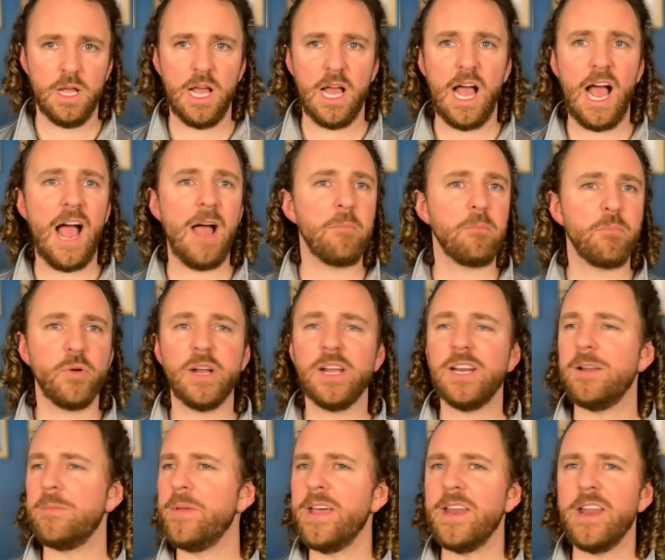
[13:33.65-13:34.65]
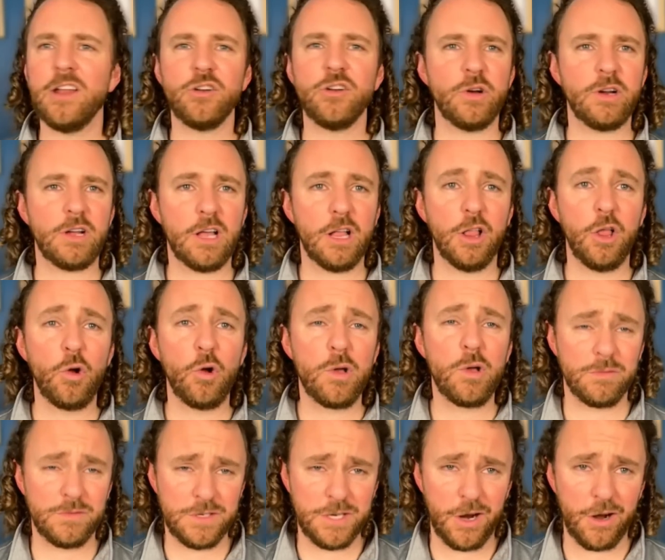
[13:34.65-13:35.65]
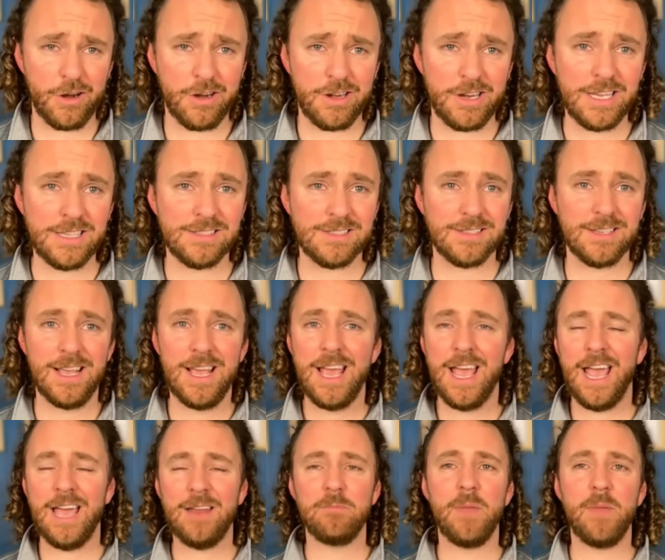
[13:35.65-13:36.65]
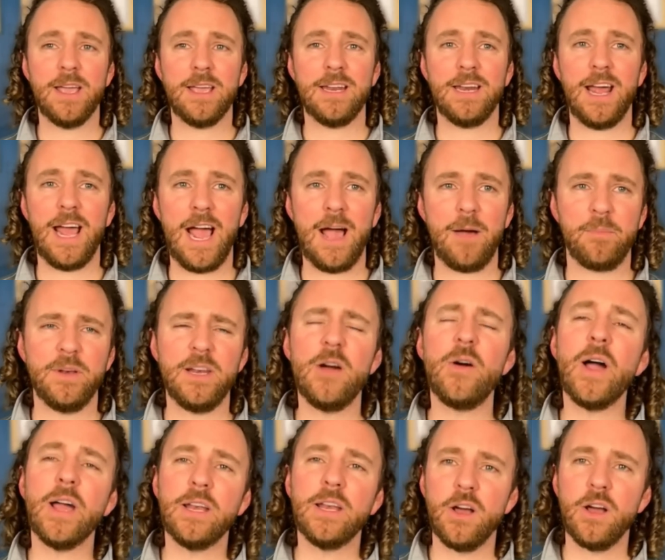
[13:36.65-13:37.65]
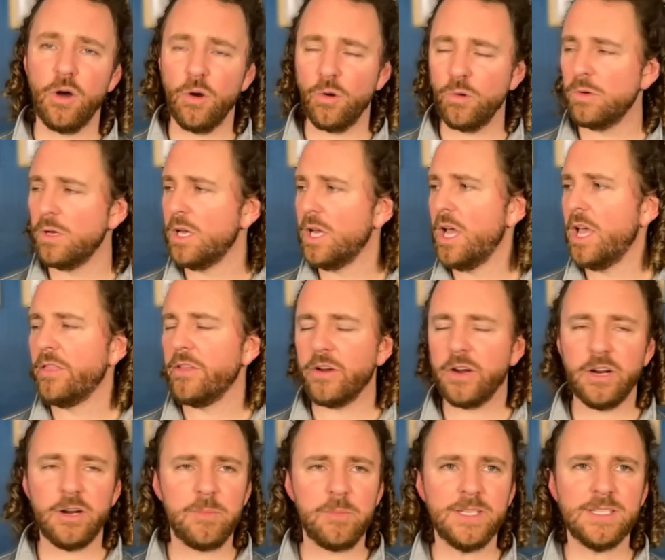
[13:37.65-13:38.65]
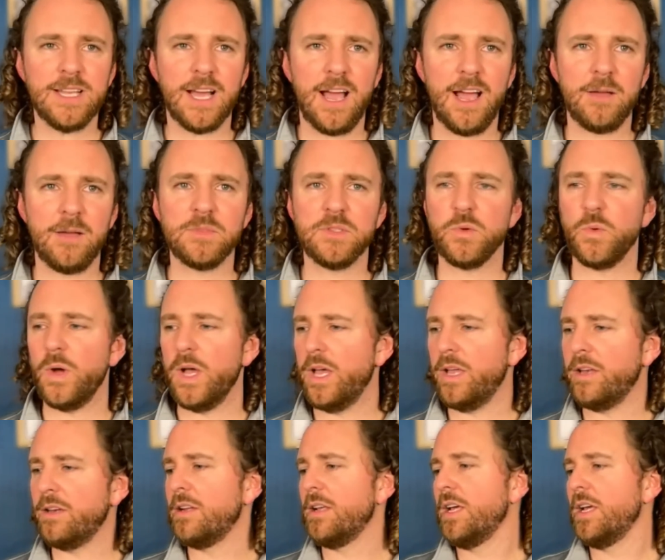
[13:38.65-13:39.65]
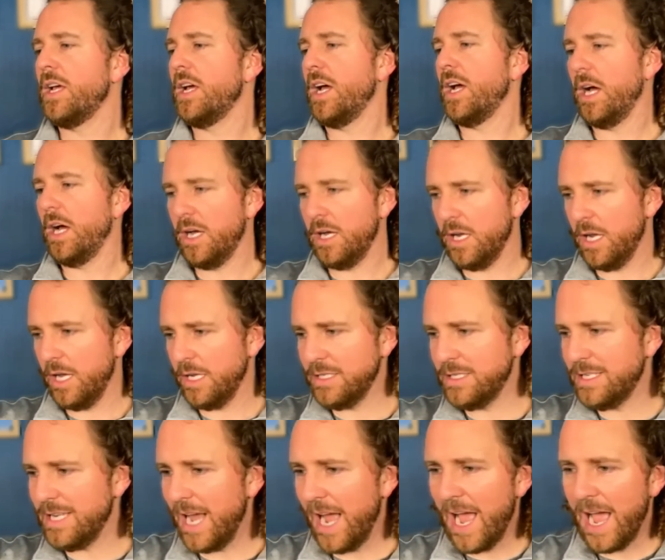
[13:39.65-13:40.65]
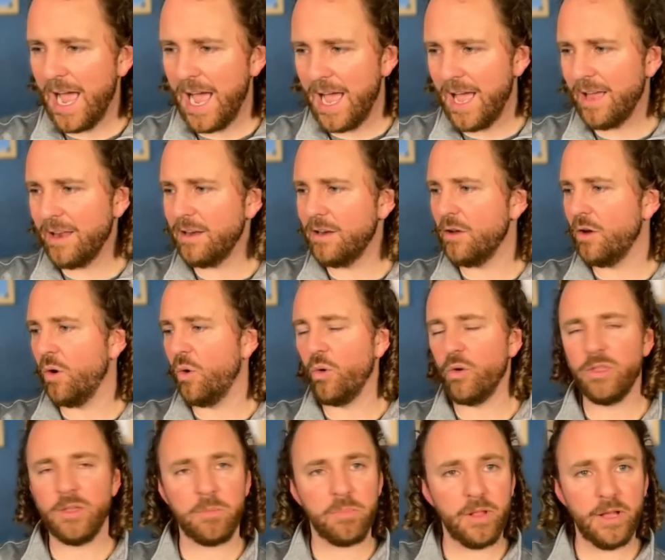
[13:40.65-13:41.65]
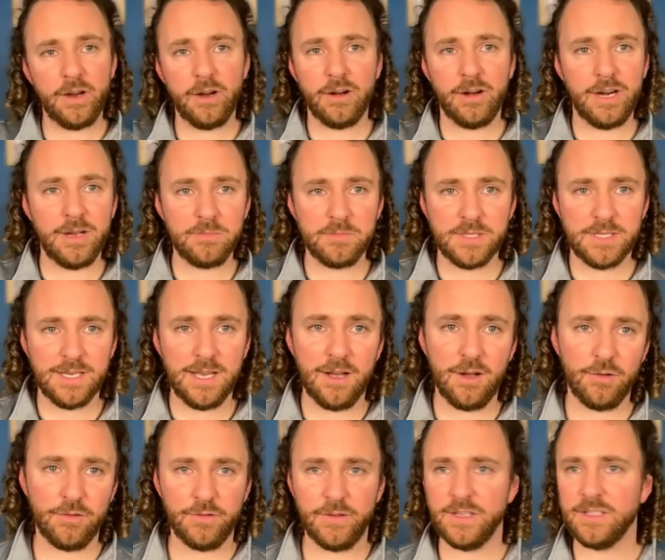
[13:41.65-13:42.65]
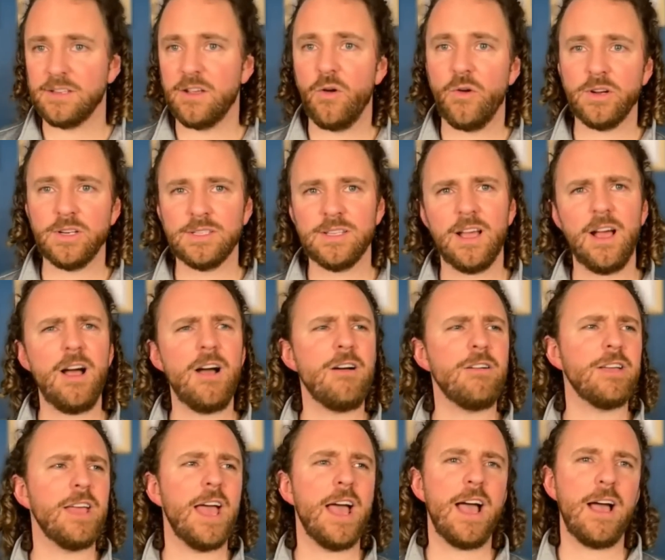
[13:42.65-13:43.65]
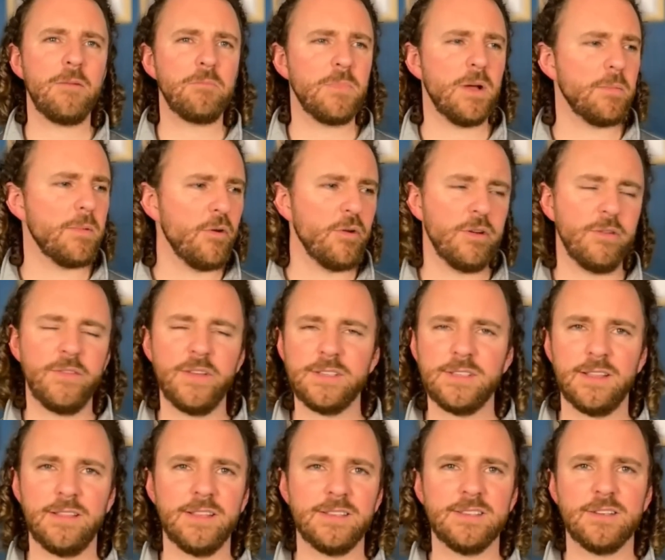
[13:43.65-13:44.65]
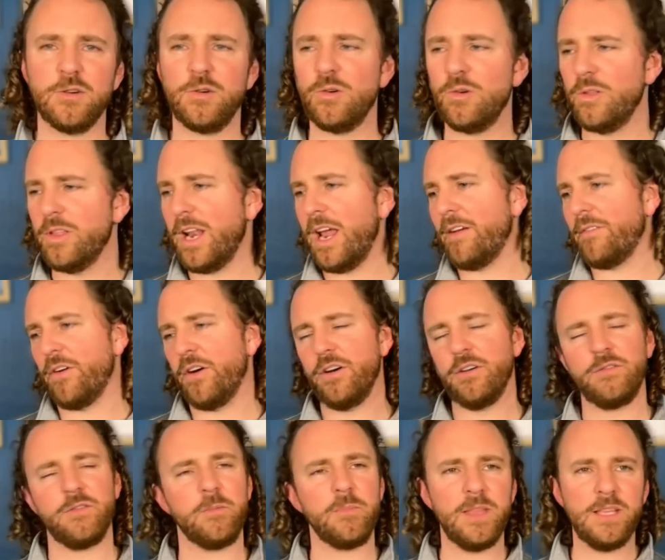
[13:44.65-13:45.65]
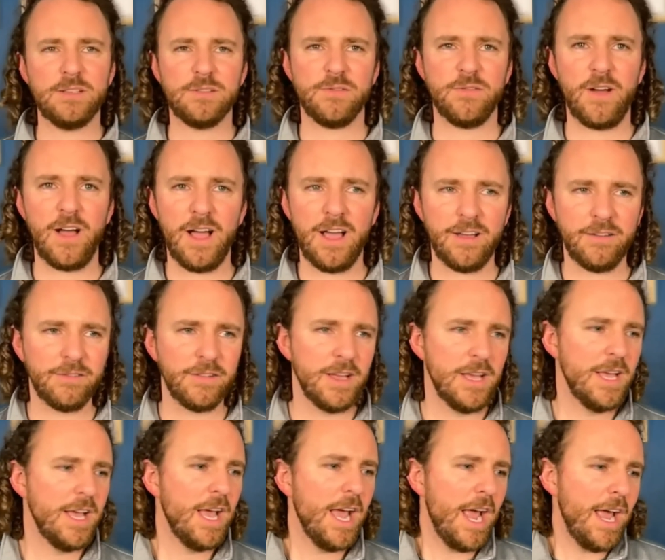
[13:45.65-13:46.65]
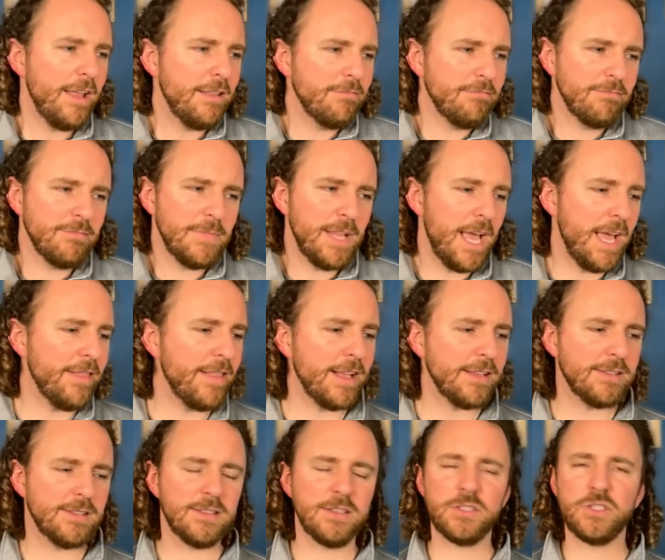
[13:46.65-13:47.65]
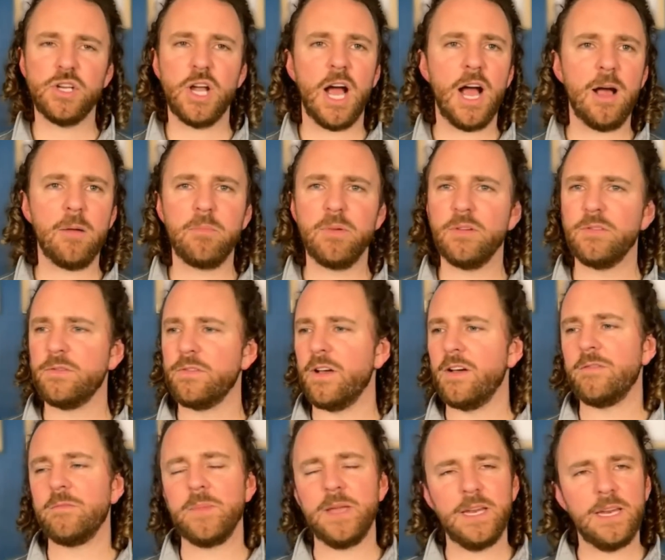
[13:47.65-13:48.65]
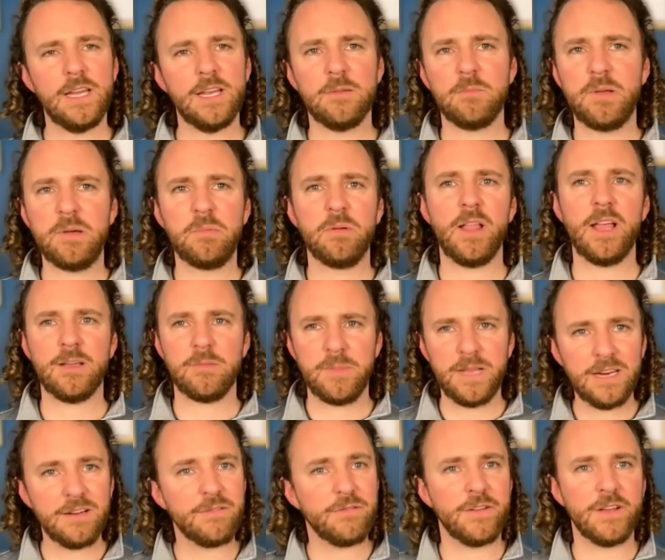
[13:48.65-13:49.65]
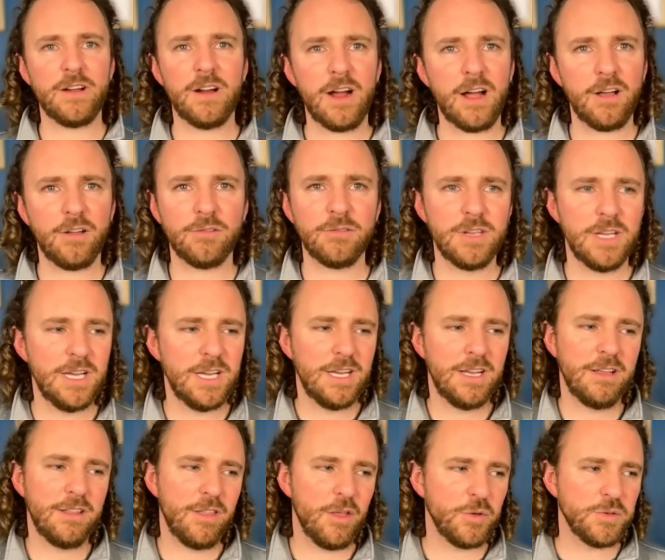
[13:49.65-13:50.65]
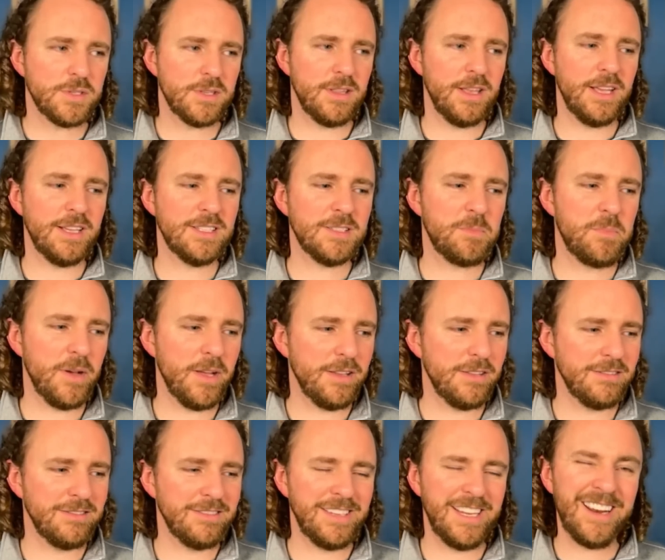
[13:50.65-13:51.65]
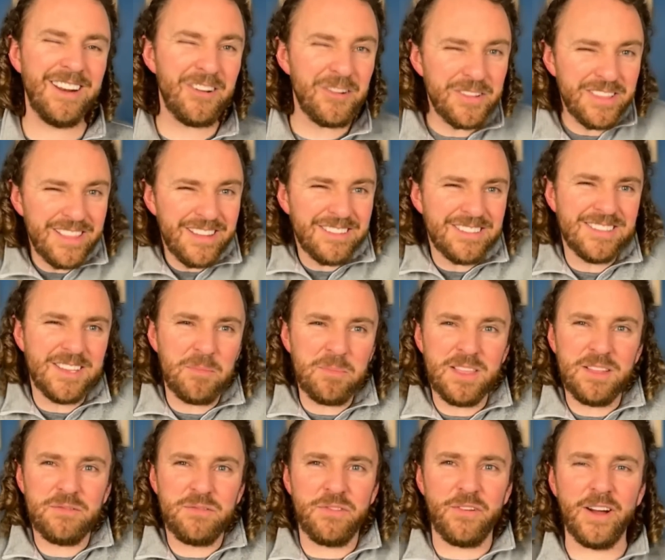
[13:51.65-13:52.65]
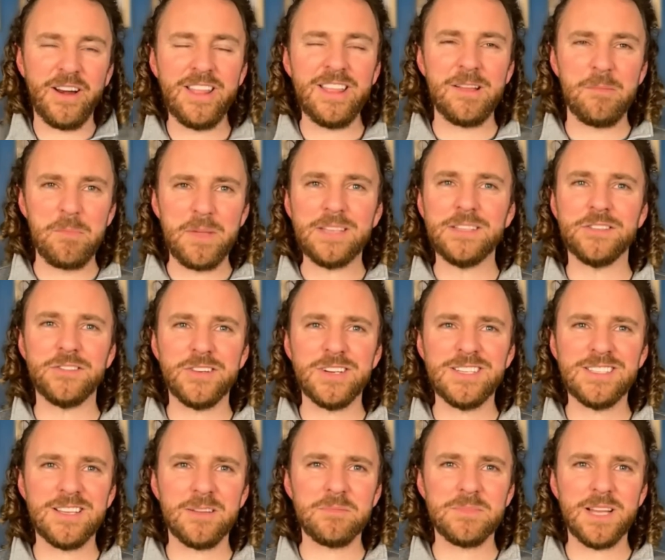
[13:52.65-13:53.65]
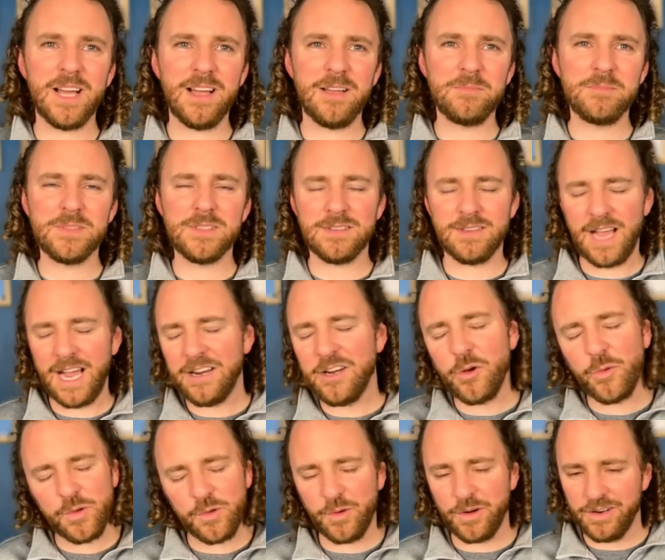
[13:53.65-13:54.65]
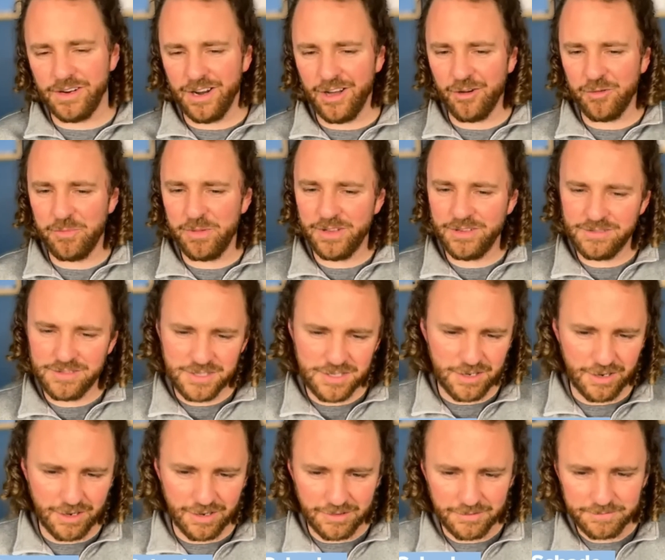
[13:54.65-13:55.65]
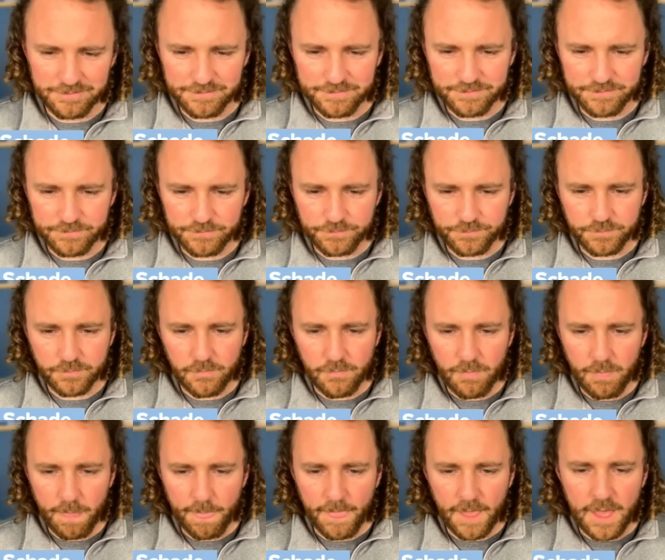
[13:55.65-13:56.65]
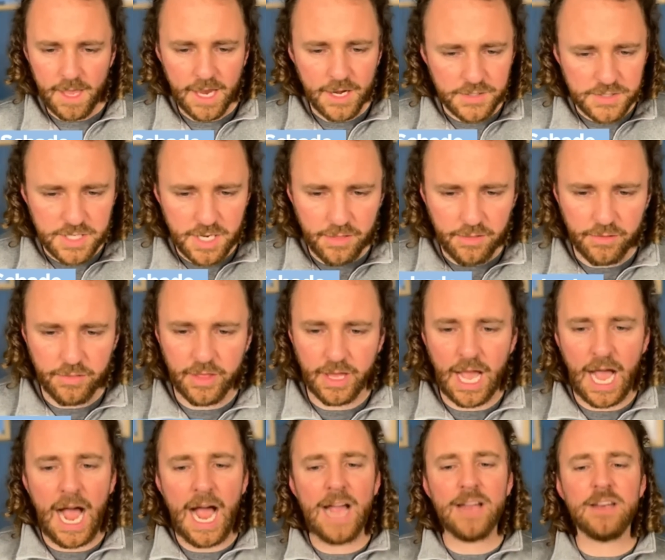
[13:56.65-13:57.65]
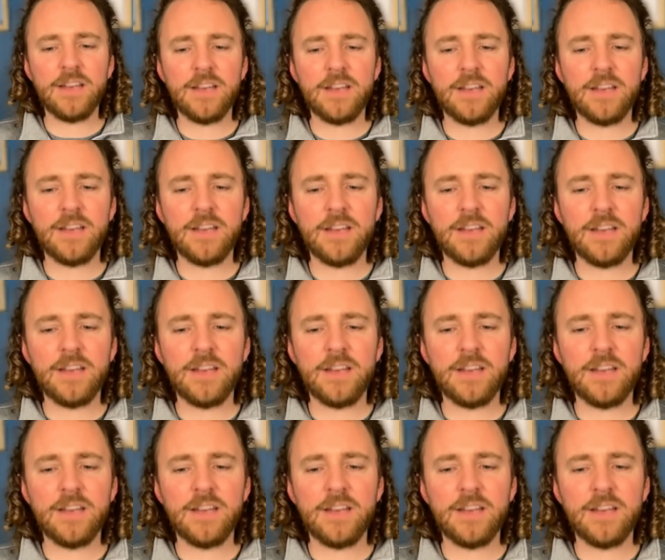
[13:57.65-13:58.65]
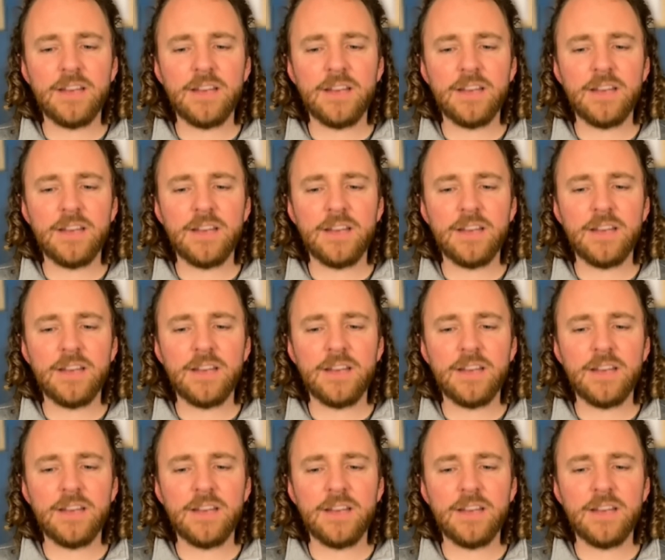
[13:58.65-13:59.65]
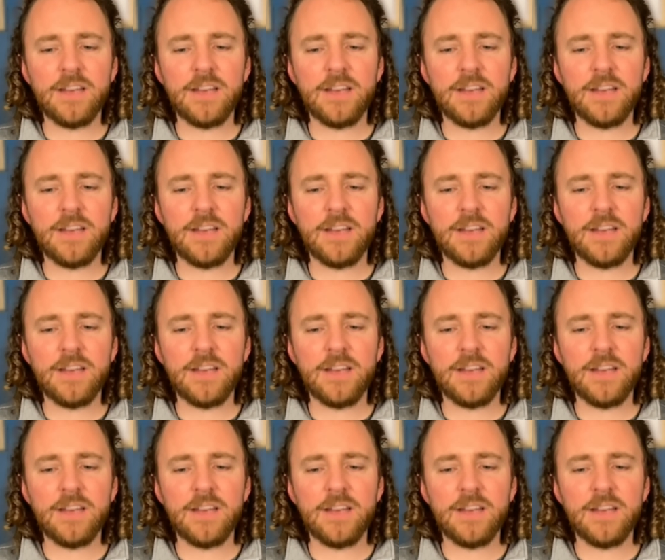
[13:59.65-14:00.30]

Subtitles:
I'm bringing him in under a cloak of darkness and making it happen. Now, I know there are going to be times when a dad or the player himself is going to say, oh, yeah, I'm going to visit this school and I've heard from these five. And that's the job of media and people like me to figure out those things. But, you know, isn't there something fun in the mystery sometimes? I know we want to know, but sure. Here's another thing. I know there are still five scholarships out there, and I know